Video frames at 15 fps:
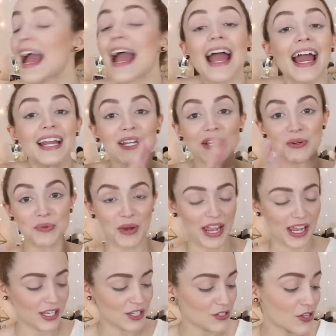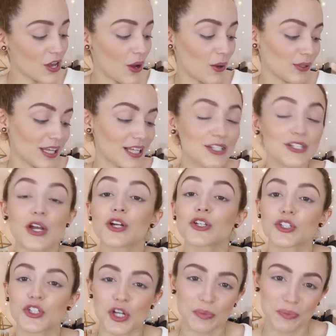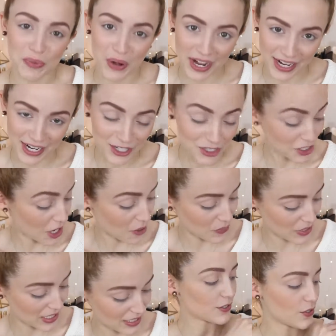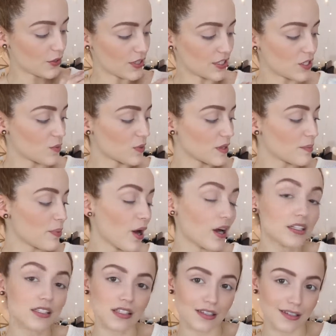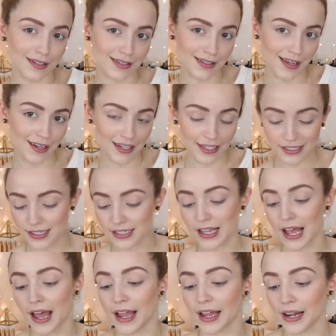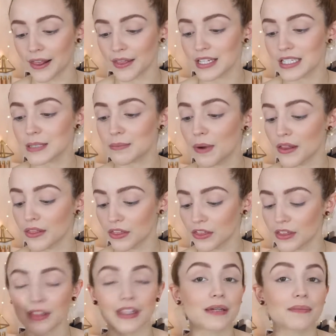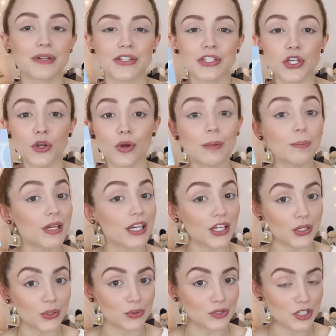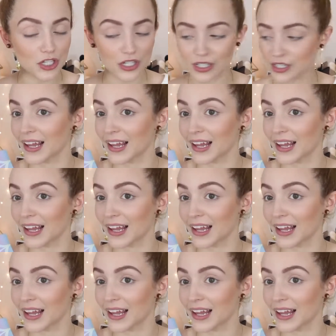Anyway, so let's jump right in, shall we? So this is what the box looks like inside. This month the theme is creepy cute.